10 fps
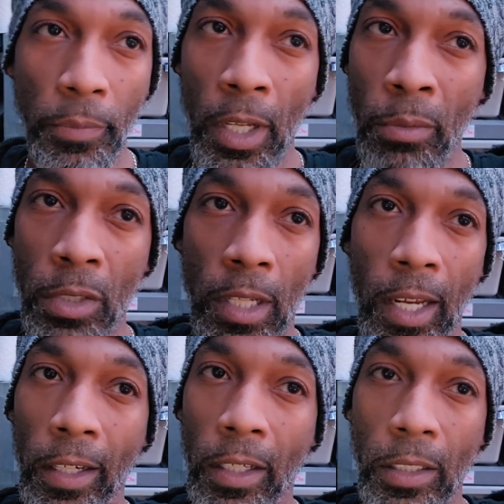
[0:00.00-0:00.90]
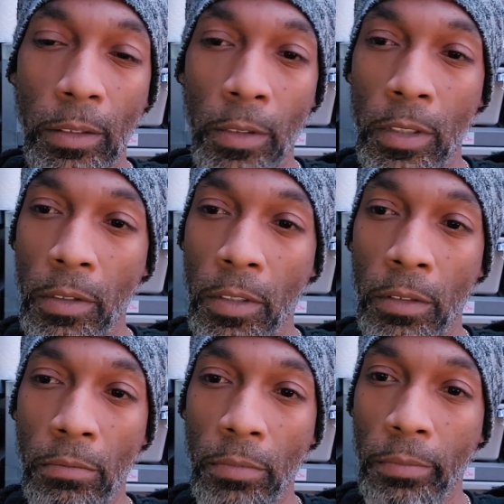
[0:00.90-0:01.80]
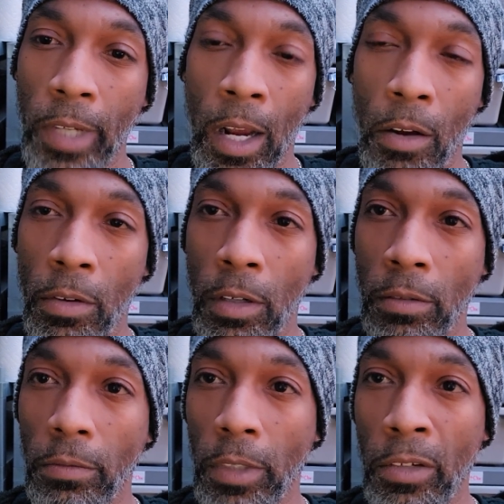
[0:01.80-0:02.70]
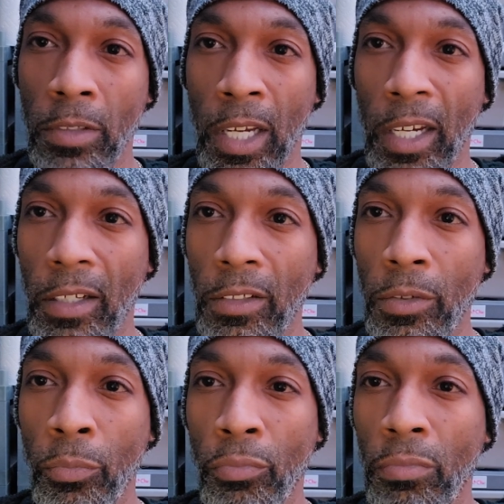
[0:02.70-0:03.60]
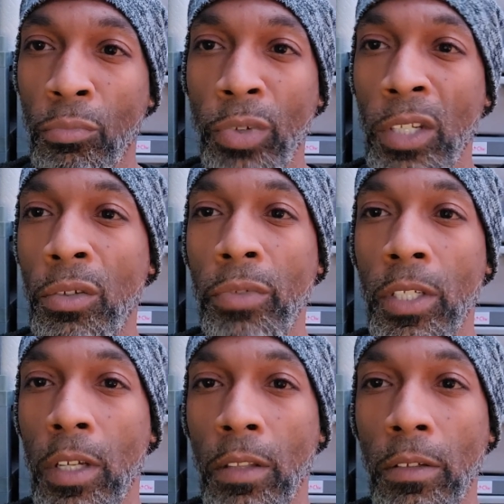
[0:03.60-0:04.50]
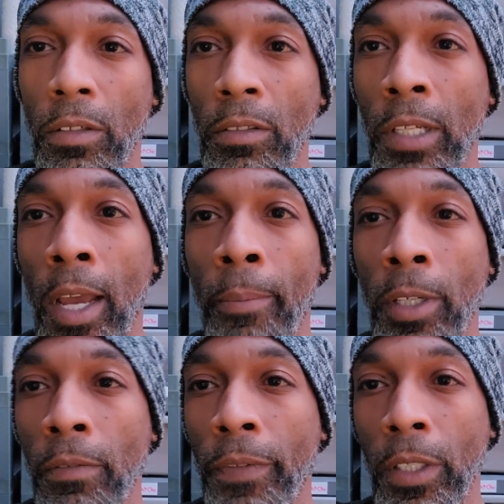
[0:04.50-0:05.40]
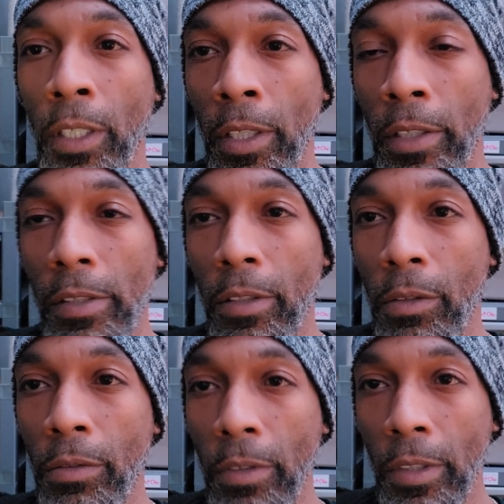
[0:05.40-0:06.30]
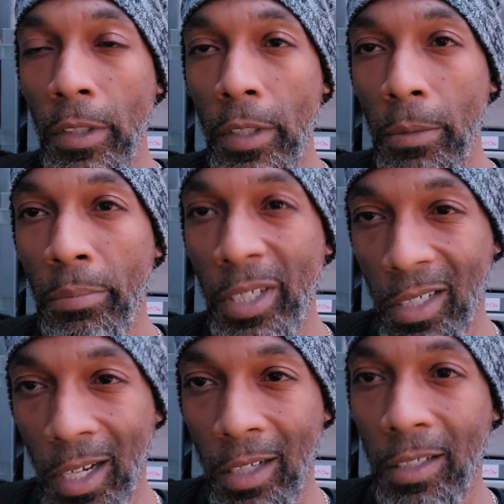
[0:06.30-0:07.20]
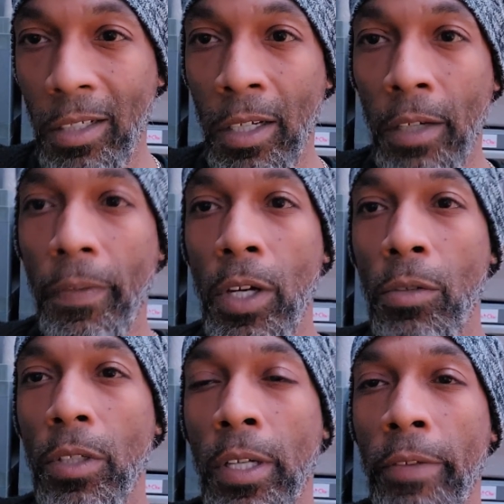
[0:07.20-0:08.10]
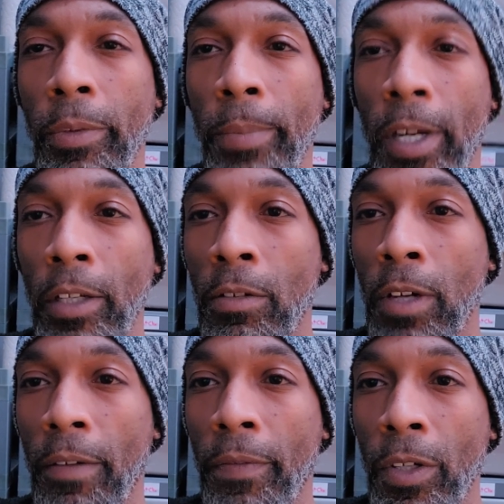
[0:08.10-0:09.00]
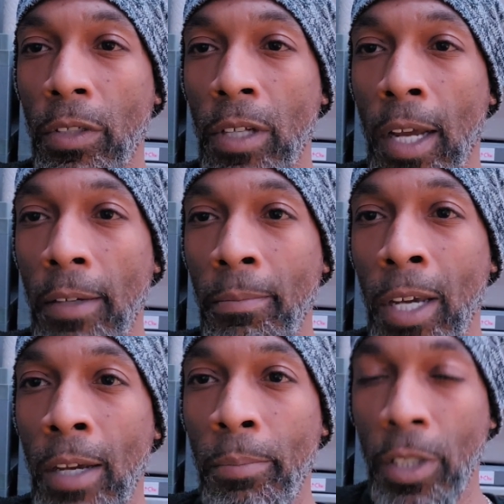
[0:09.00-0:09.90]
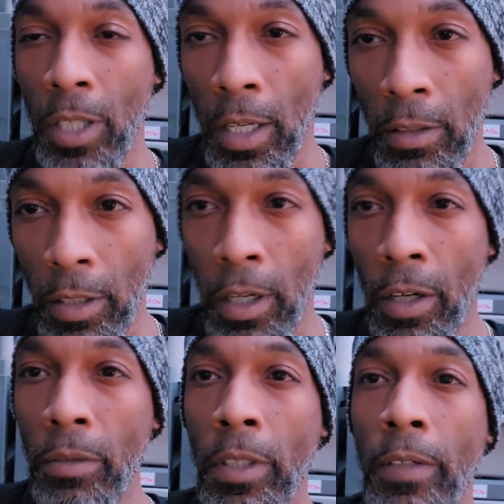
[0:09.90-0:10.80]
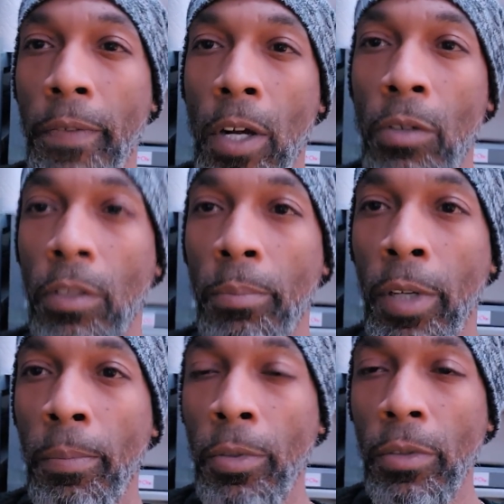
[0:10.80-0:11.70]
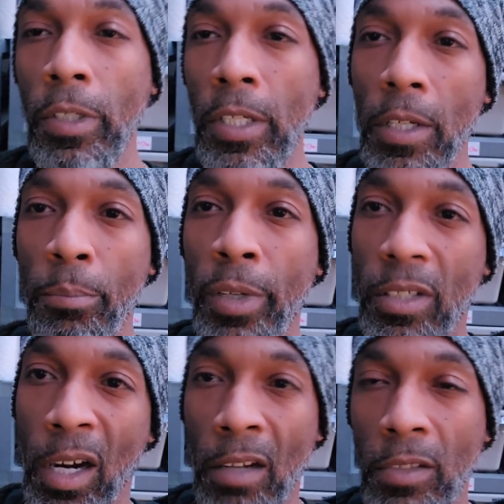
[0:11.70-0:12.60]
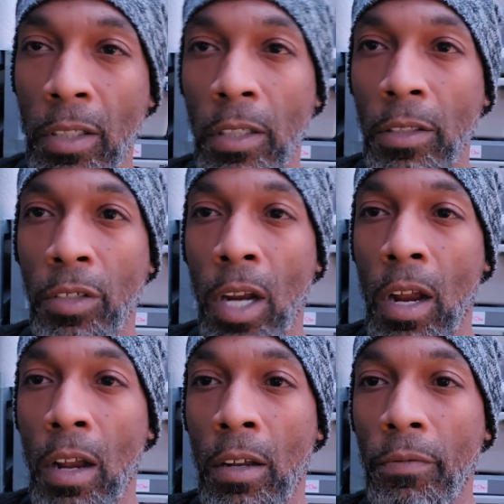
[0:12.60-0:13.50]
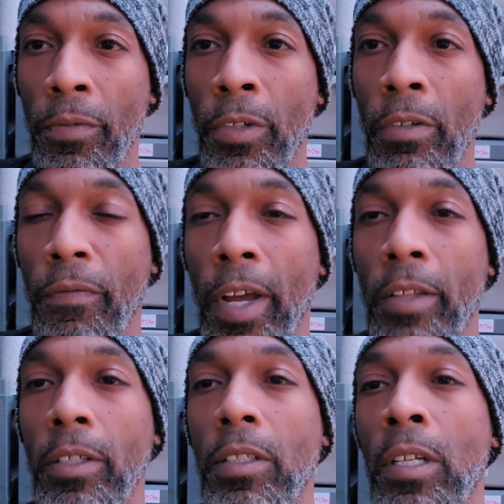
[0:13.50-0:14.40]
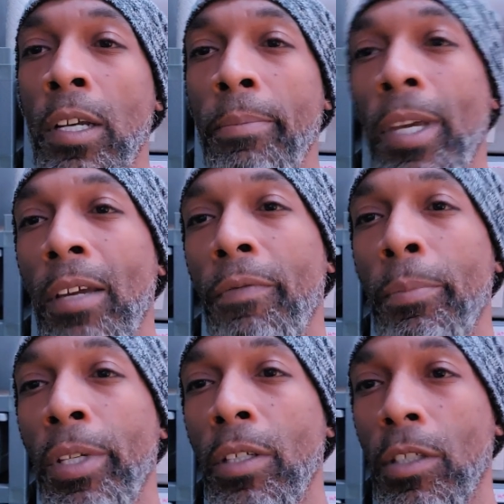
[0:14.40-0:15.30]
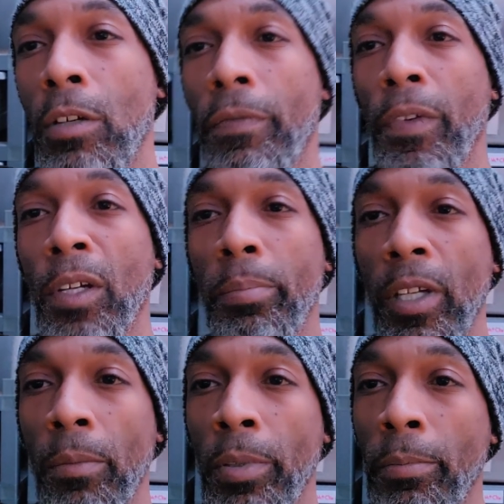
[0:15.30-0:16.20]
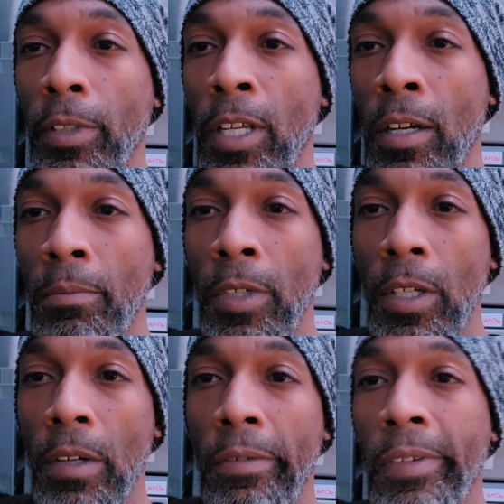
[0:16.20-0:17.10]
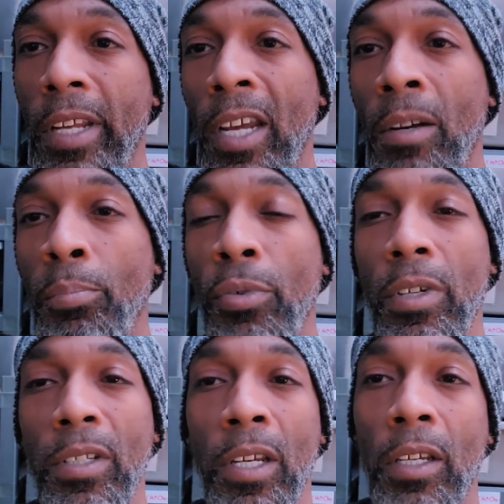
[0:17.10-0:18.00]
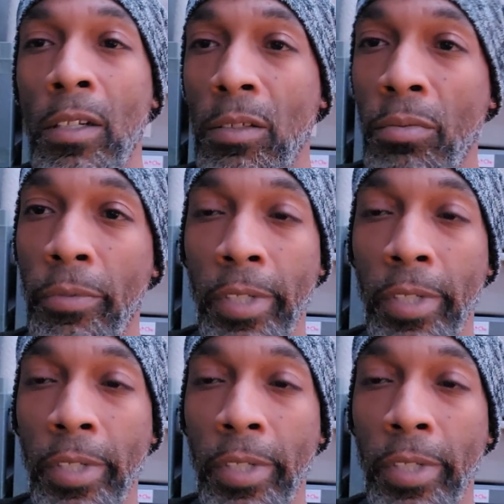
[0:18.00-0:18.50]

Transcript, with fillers: it was like, I don't know. It was like we knew each other, you know what I mean, for years. So Big shout out to Derek for hosting everybody on that first night, man. Big shout out to Kurtwood for hosting people. Big shout out to John from Father and Son, man, for being the chauffeur, picking people up from the airport, taking us where we